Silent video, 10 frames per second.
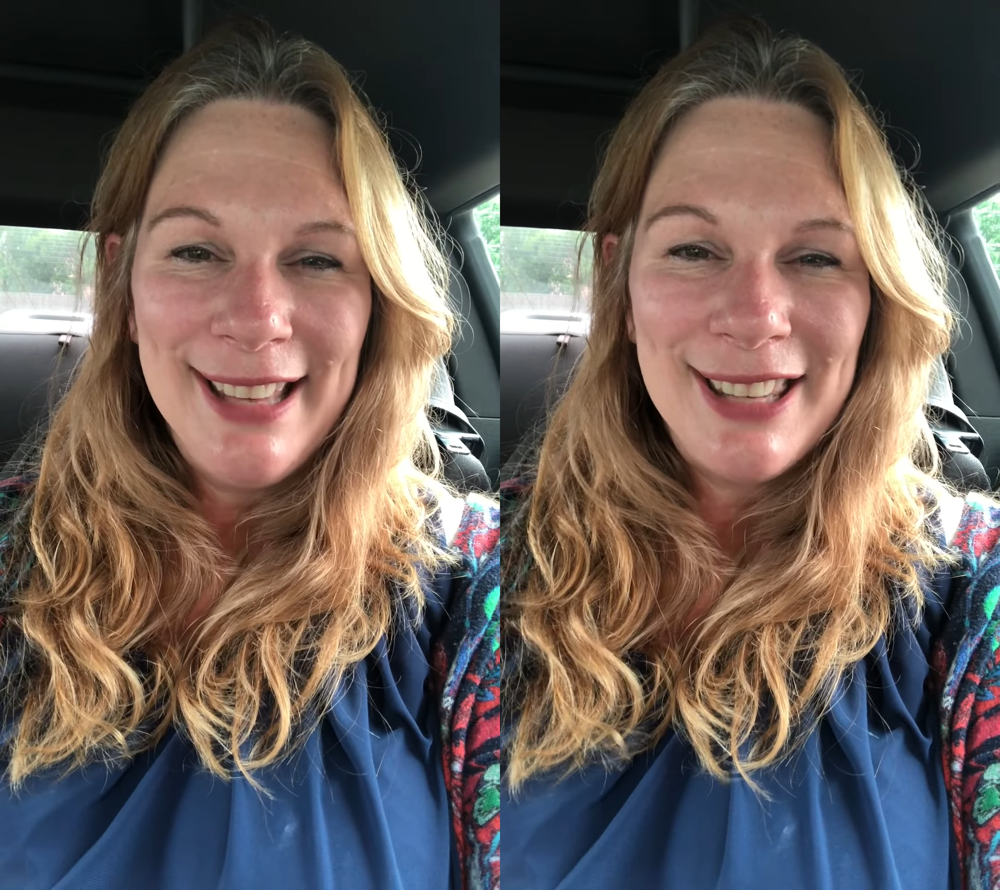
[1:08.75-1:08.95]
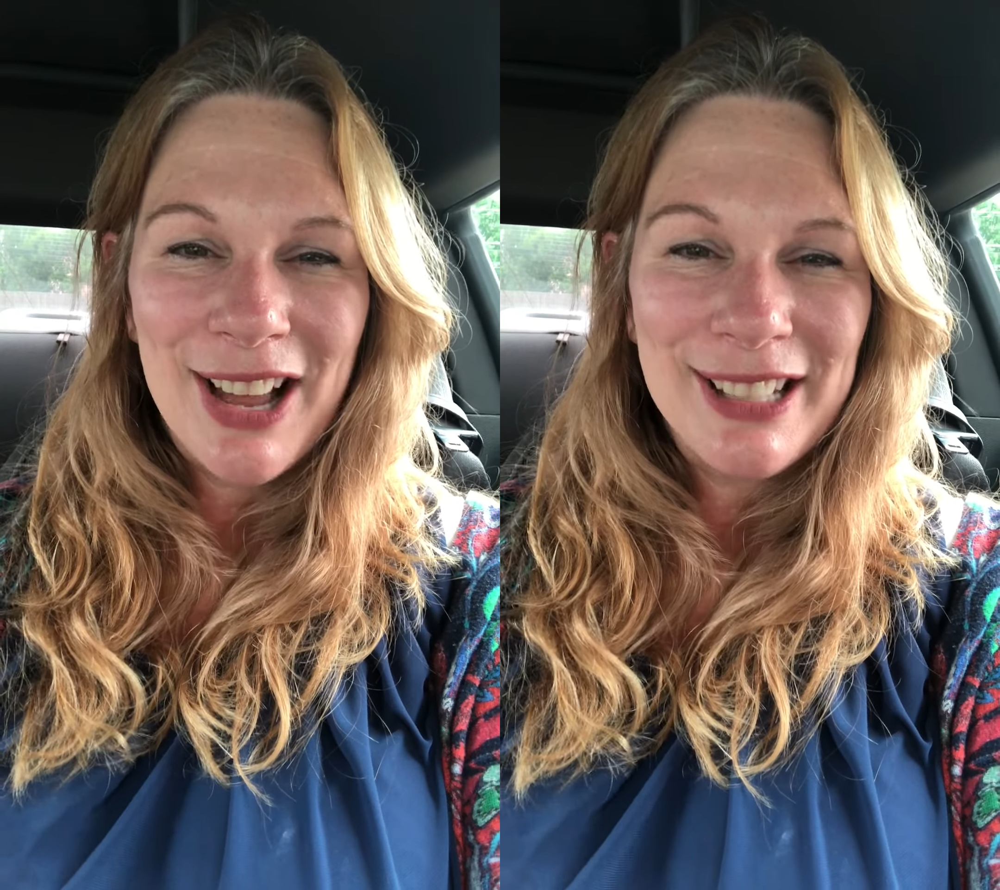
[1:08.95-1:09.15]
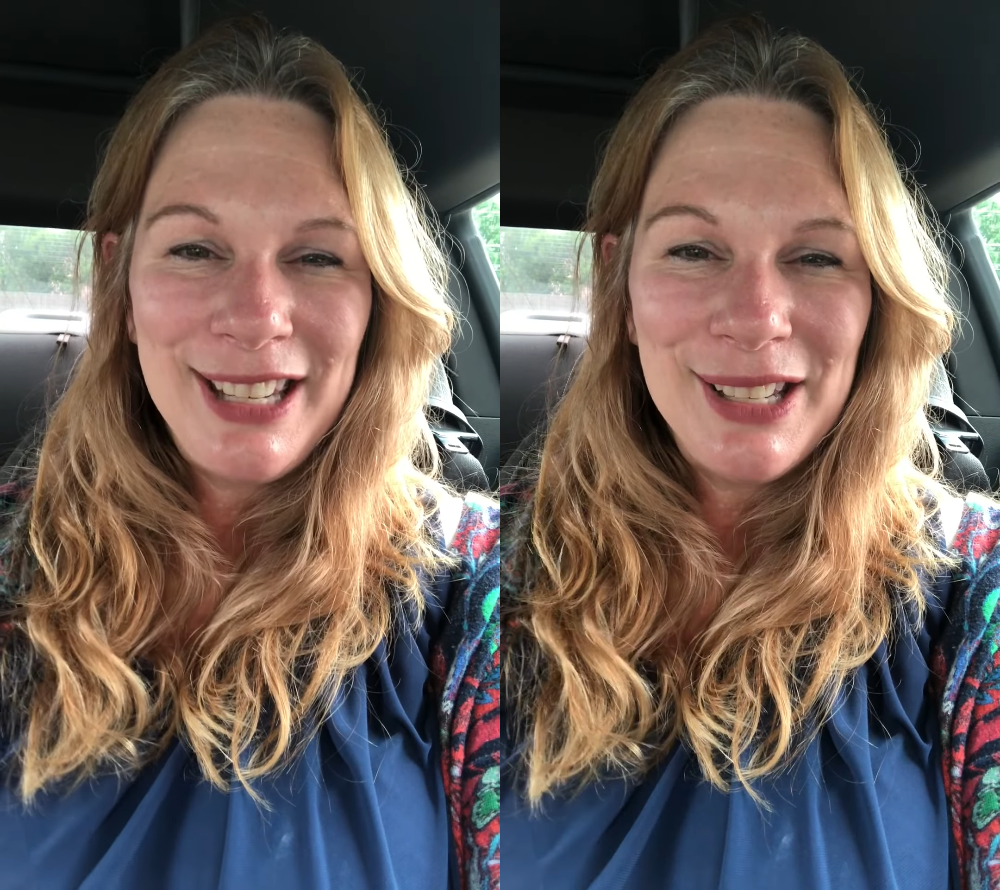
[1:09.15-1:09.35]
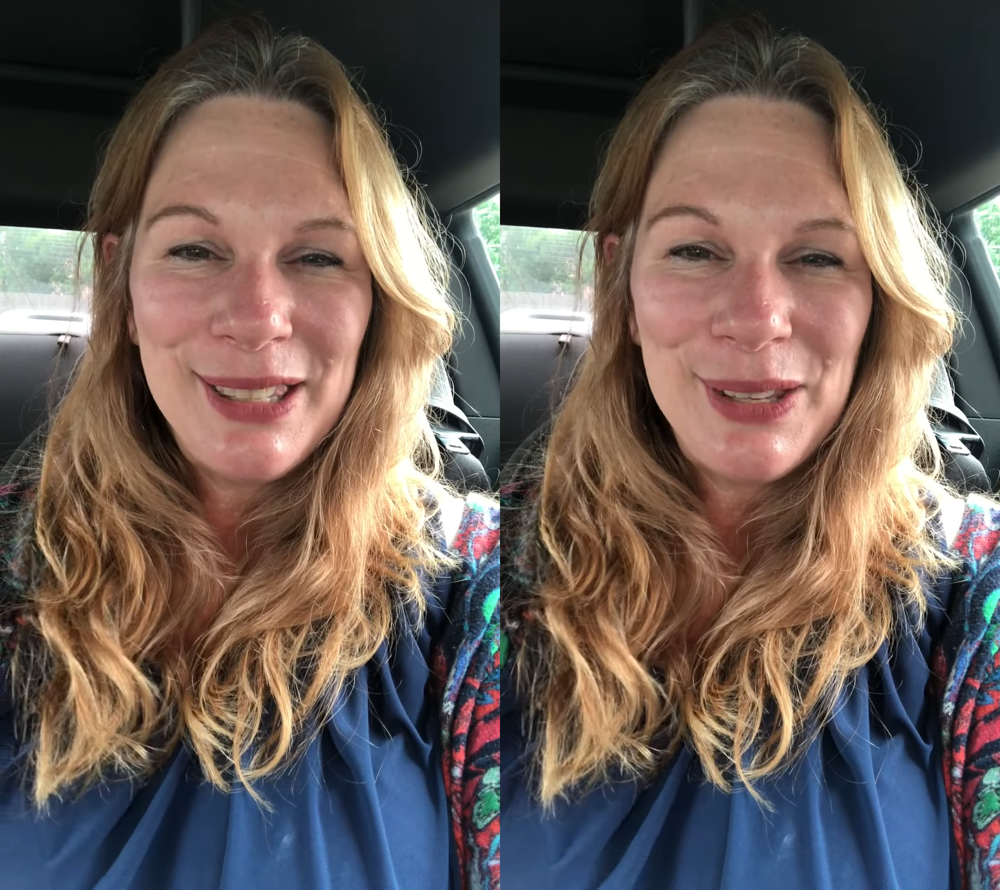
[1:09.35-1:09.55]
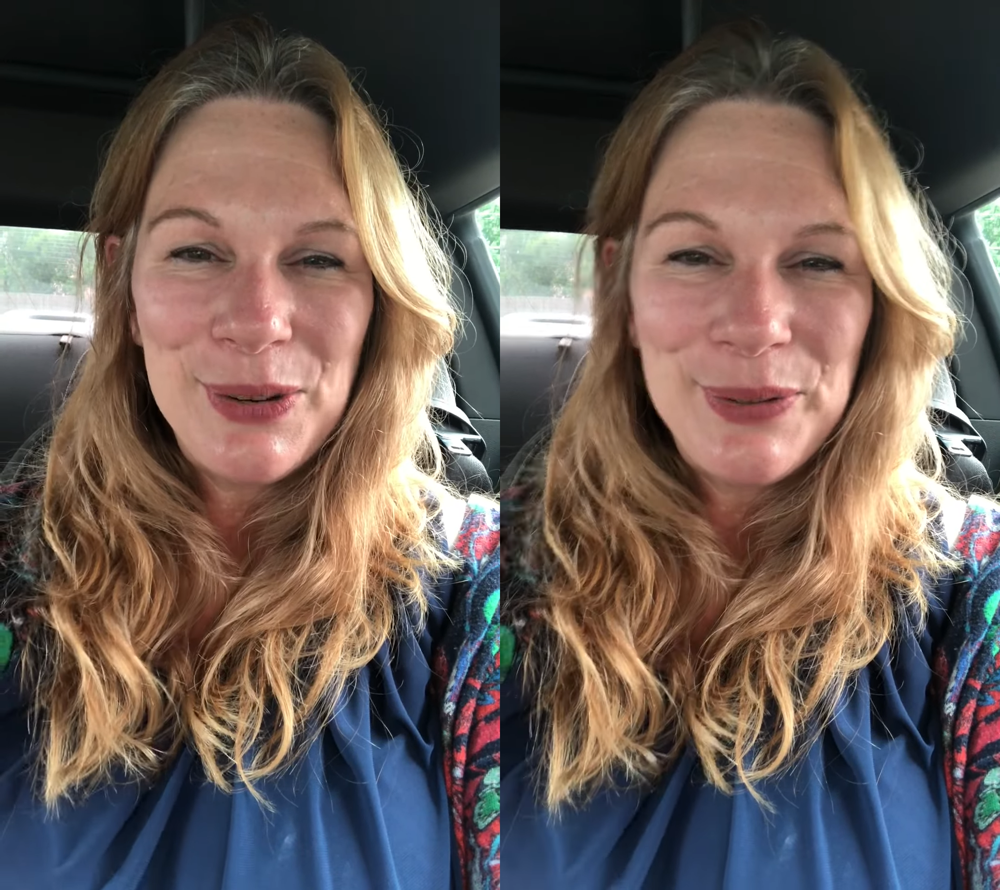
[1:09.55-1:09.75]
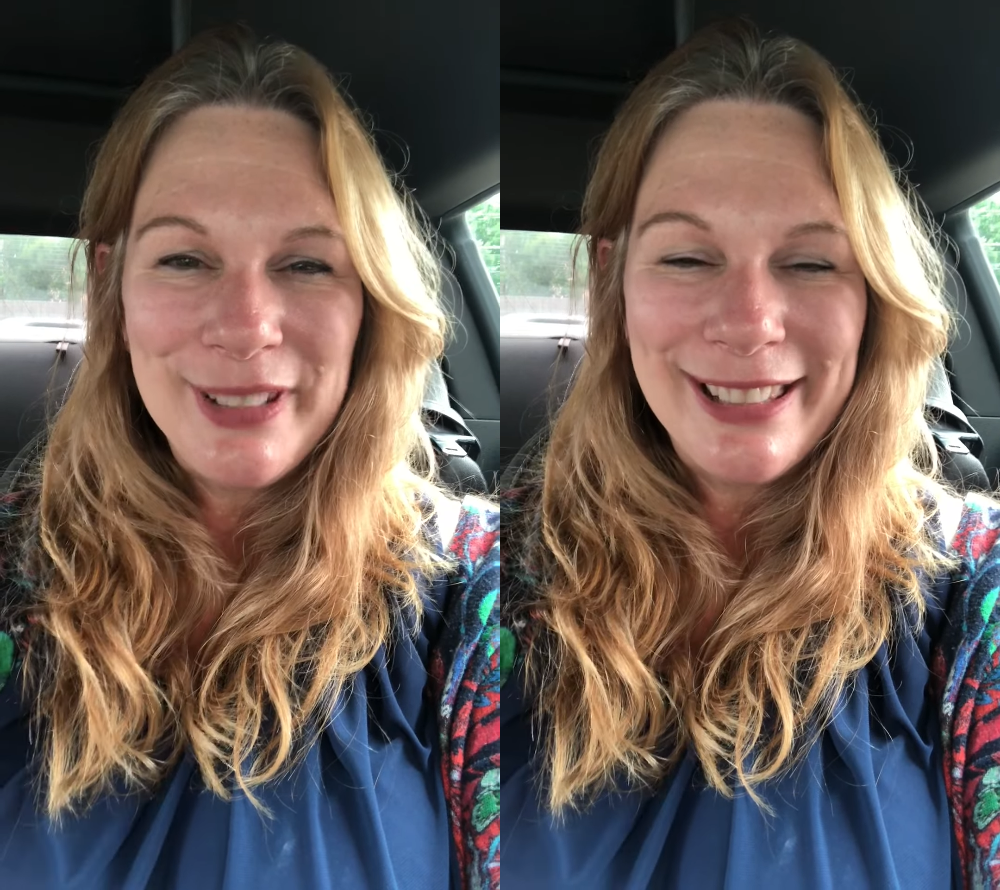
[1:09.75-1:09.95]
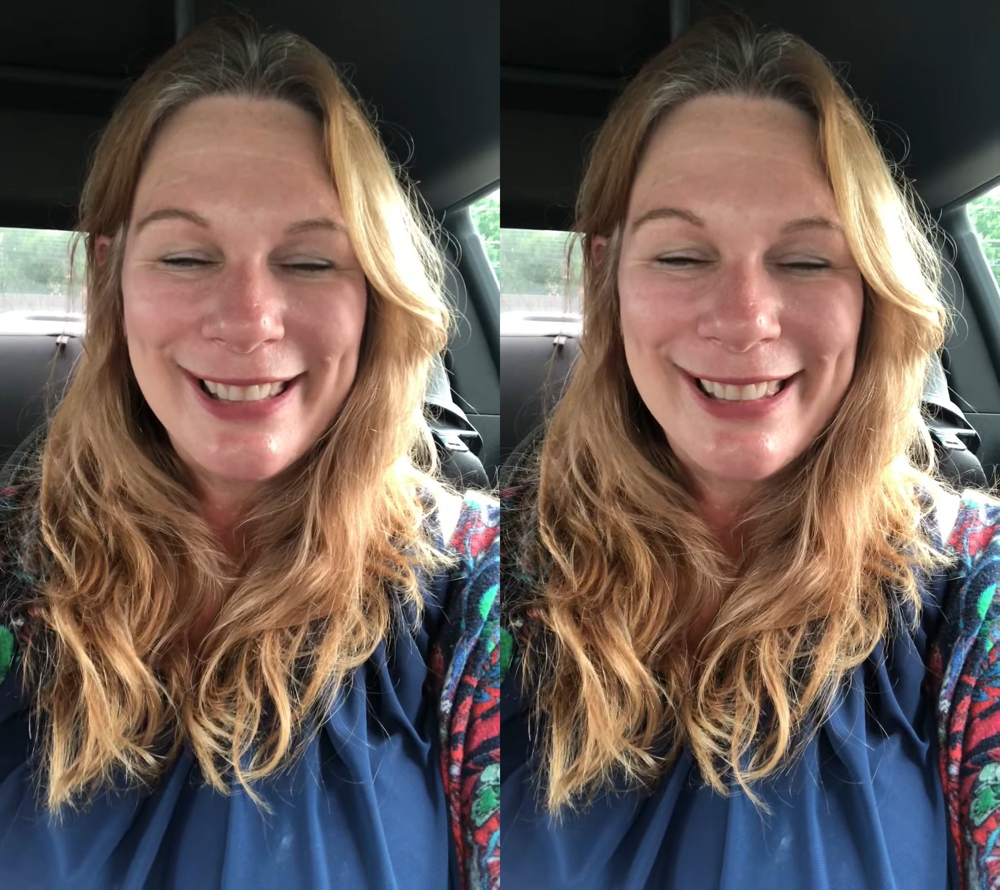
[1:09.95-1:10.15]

Talk to you soon.